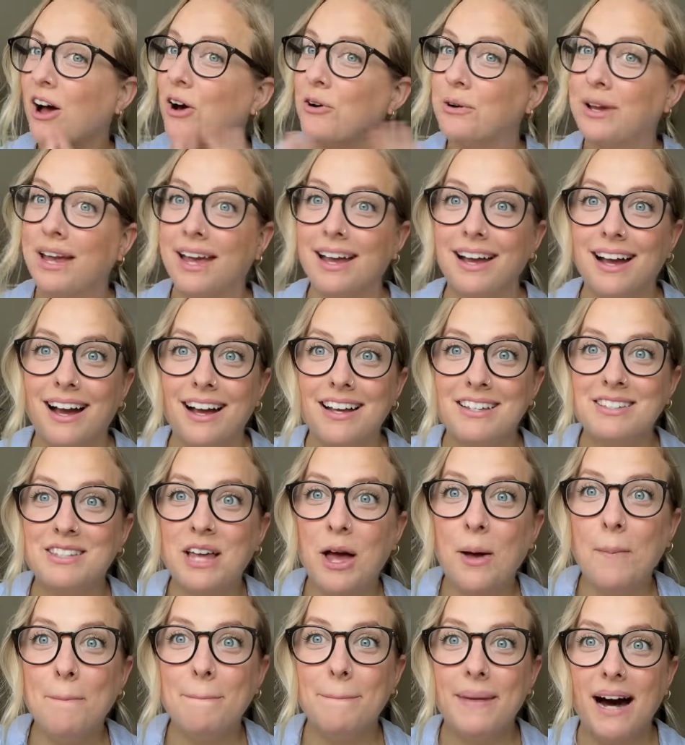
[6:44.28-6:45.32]
Okay guys,
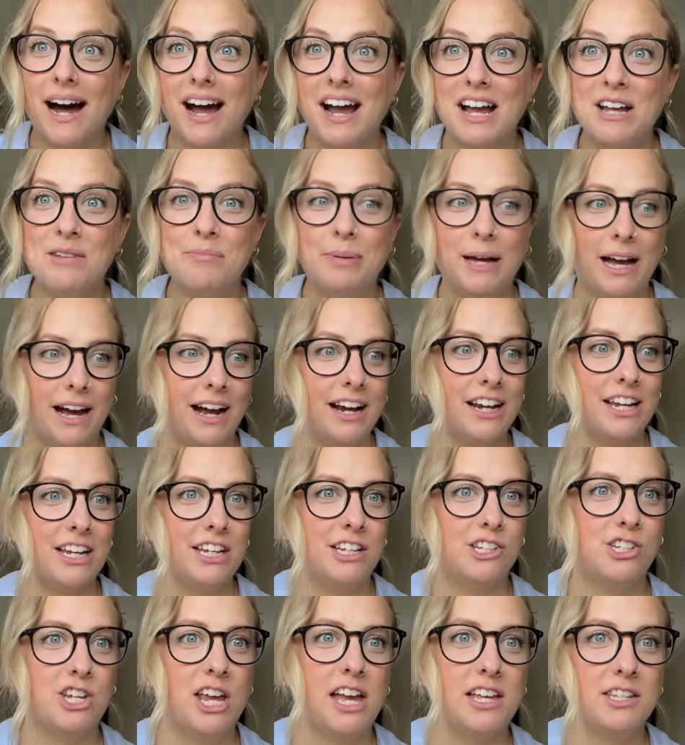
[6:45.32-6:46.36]
my
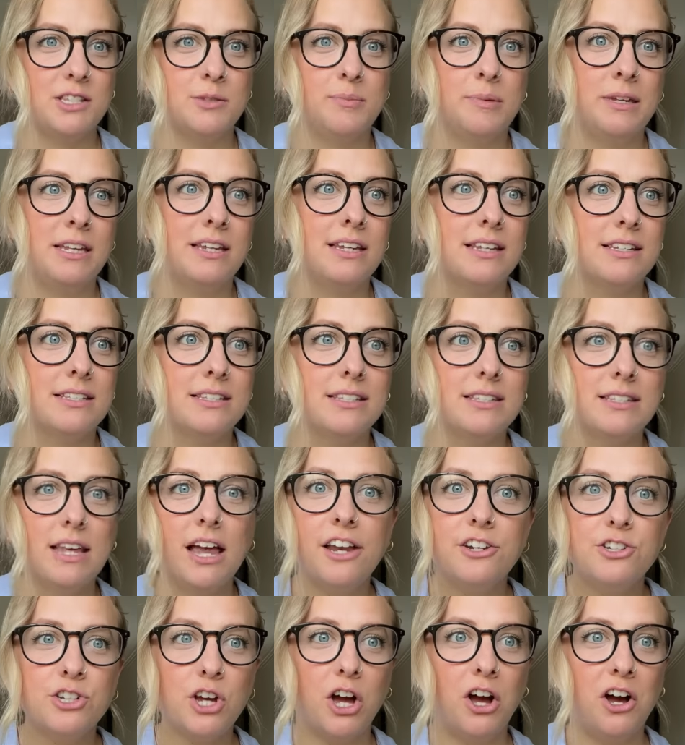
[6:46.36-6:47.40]
package has been
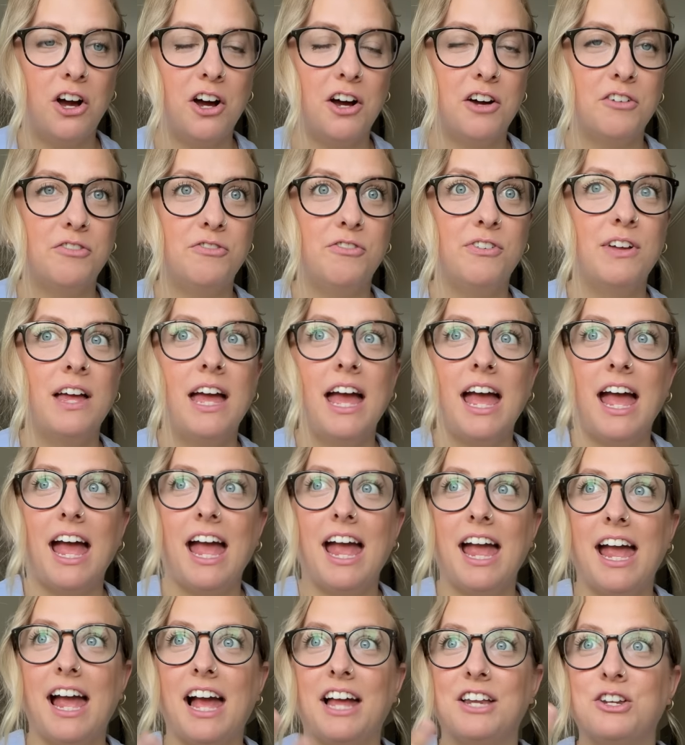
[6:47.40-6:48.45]
sent off.
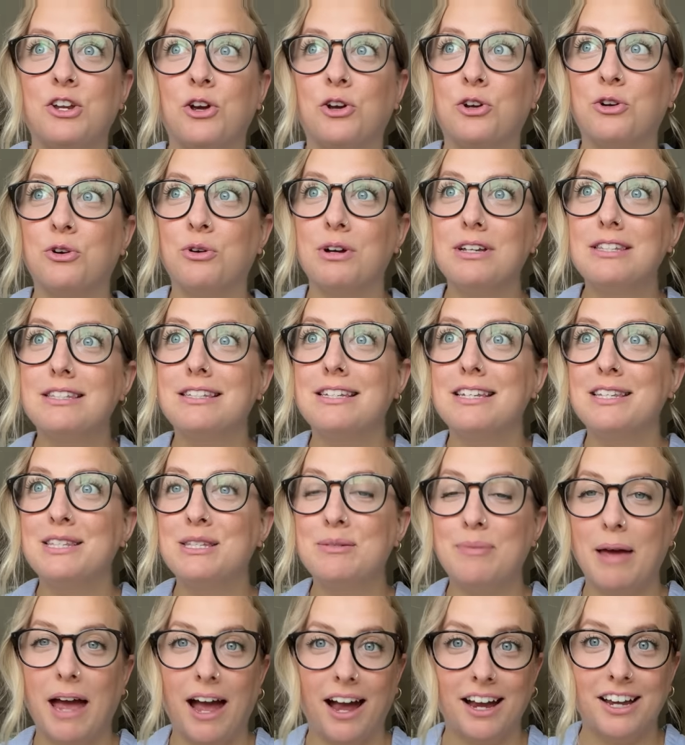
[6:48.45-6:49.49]
And
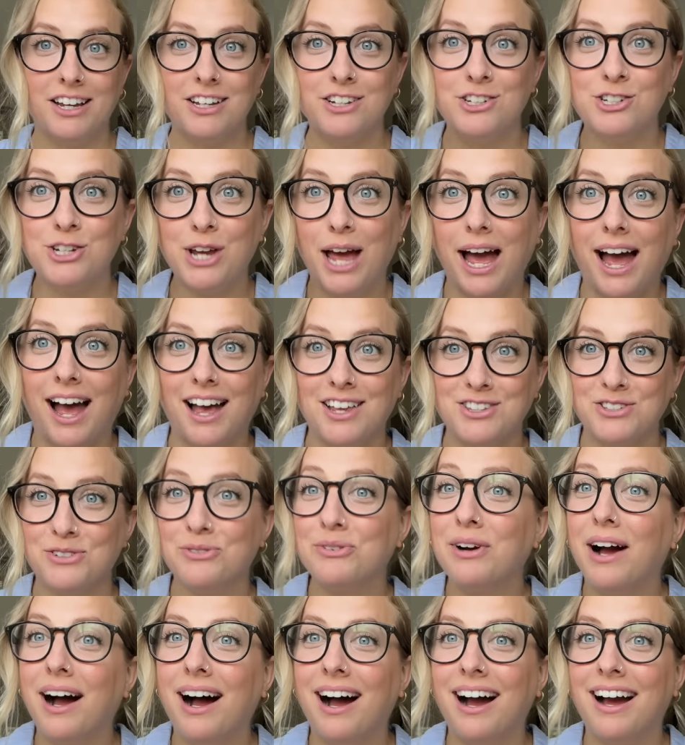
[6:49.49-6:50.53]
Kristen's package has
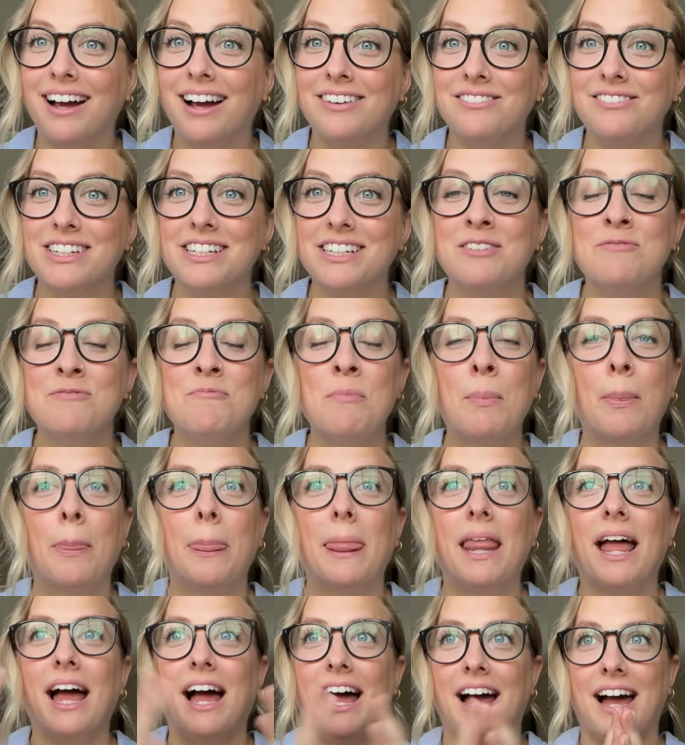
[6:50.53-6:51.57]
arrived.
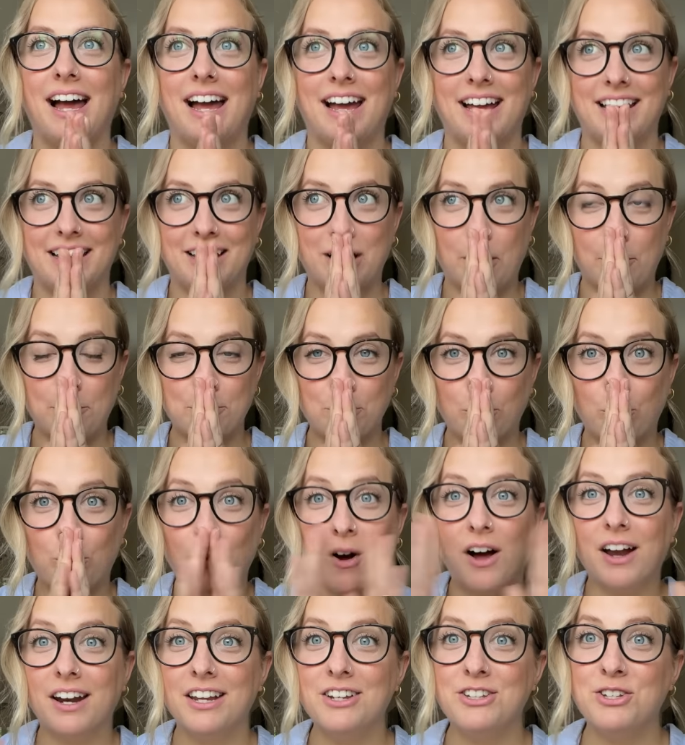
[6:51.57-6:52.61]
I
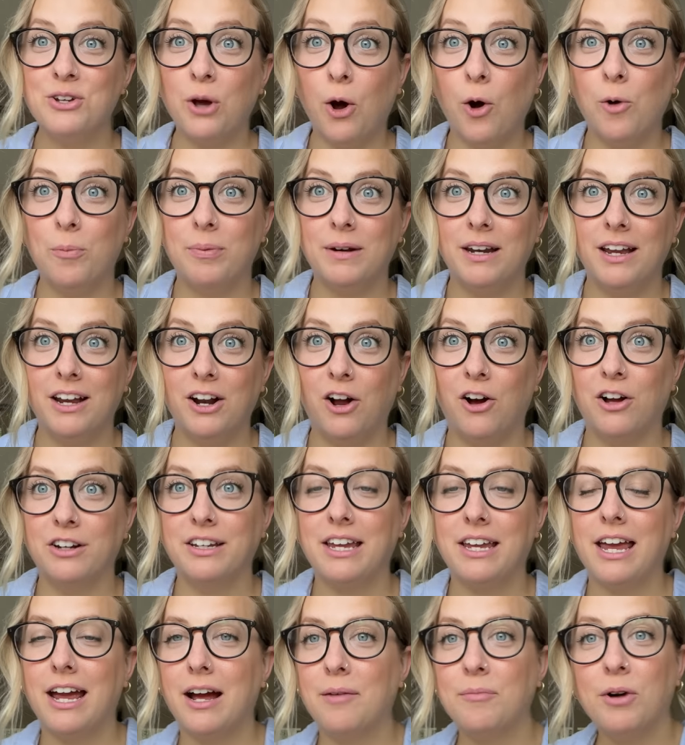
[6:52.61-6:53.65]
wanted to open it on
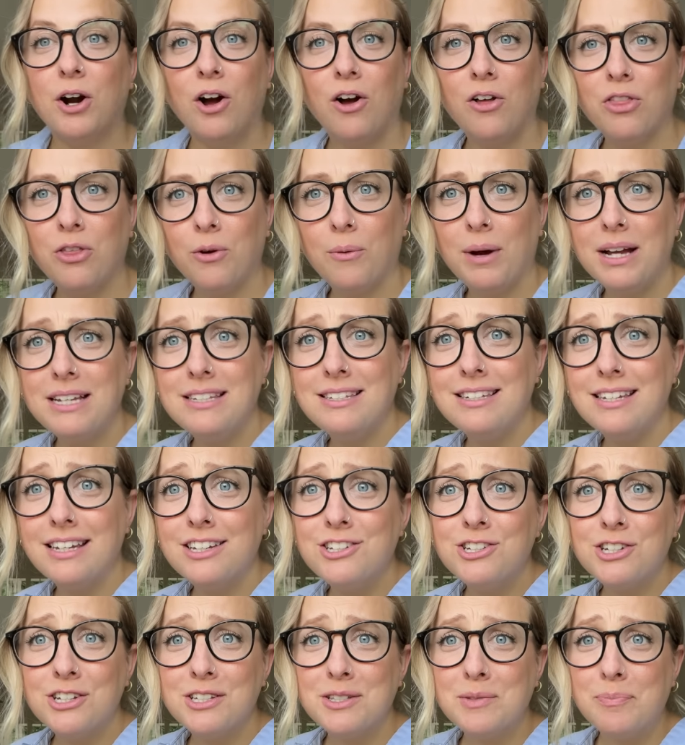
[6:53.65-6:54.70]
camera, although I did
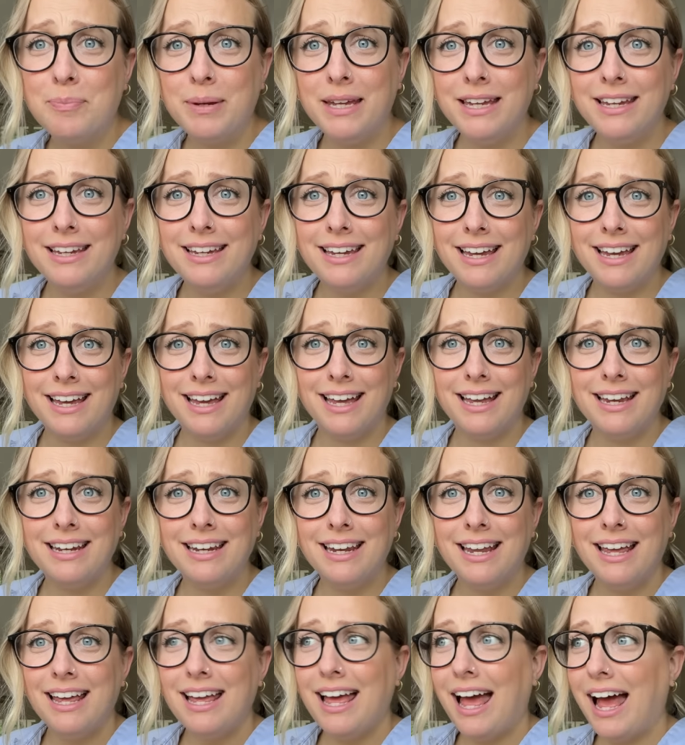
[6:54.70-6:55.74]
just peek
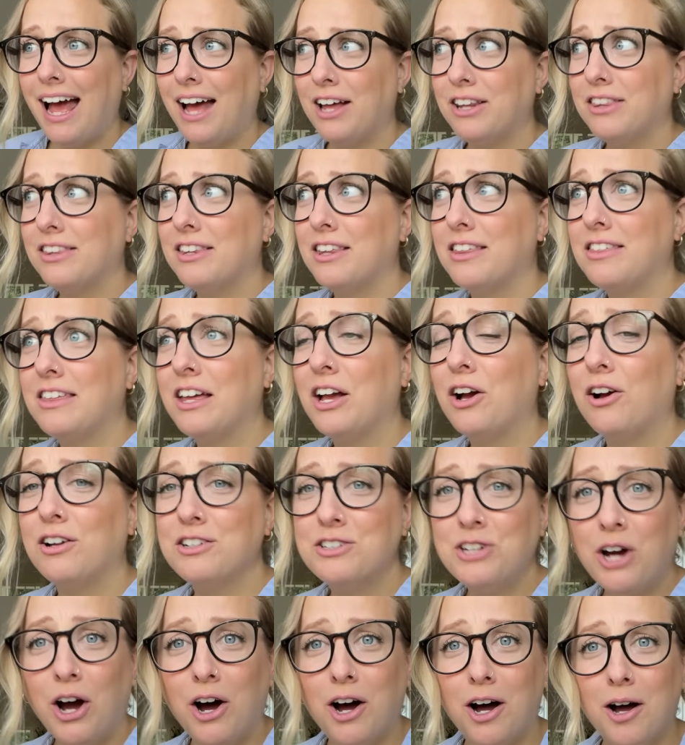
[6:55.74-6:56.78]
in at the thing on
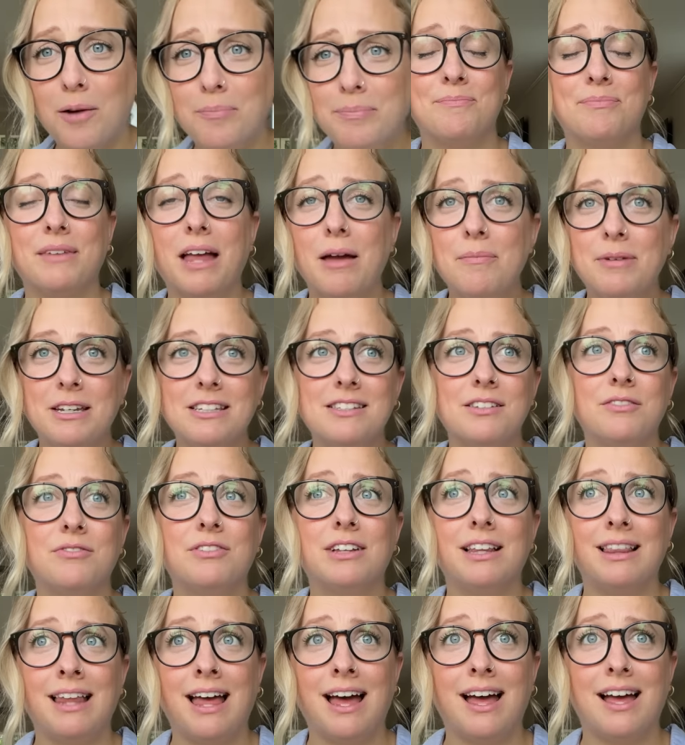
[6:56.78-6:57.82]
top. A piece of
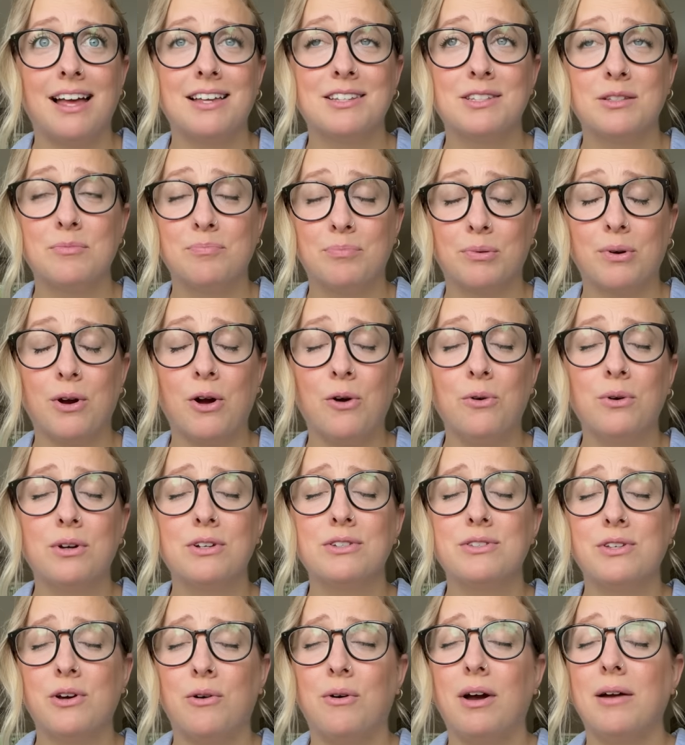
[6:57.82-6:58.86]
glass broke,
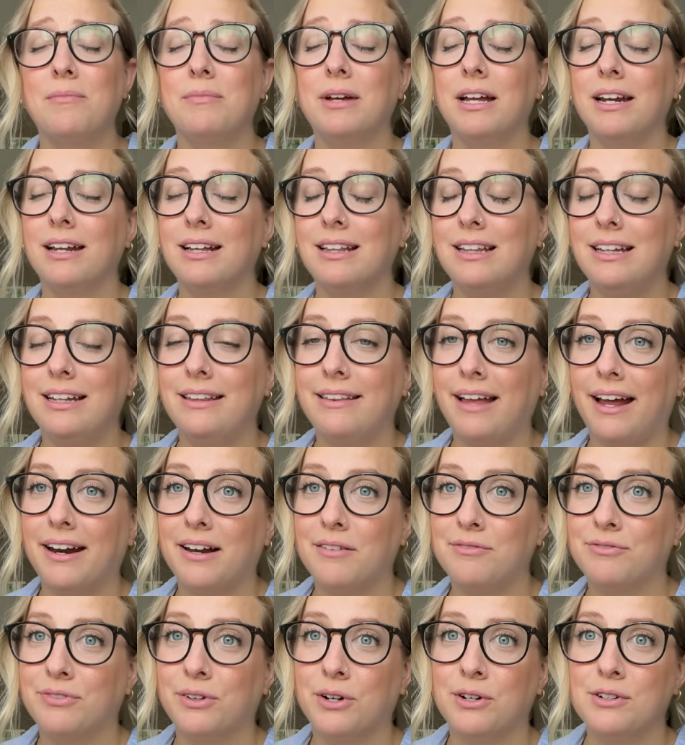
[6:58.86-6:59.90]
so I'm gonna clean that
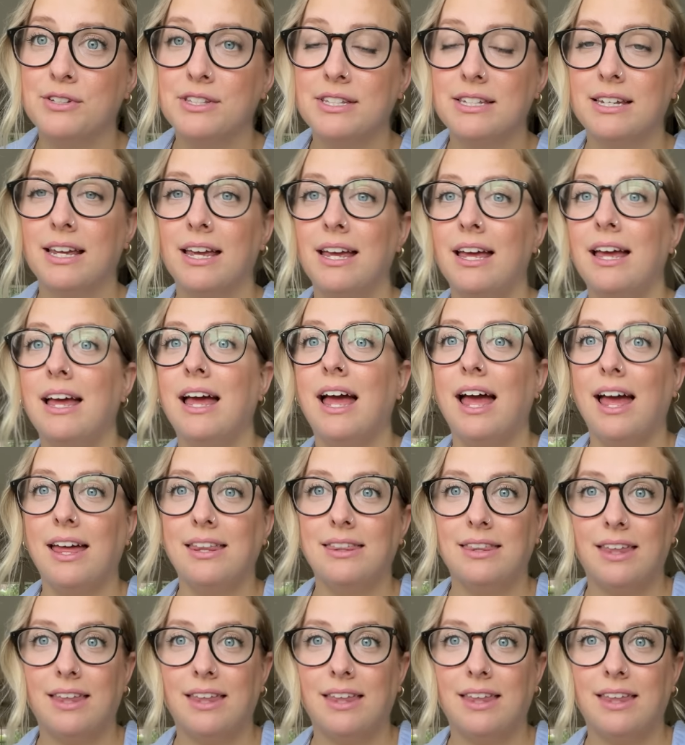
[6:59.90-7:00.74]
up first and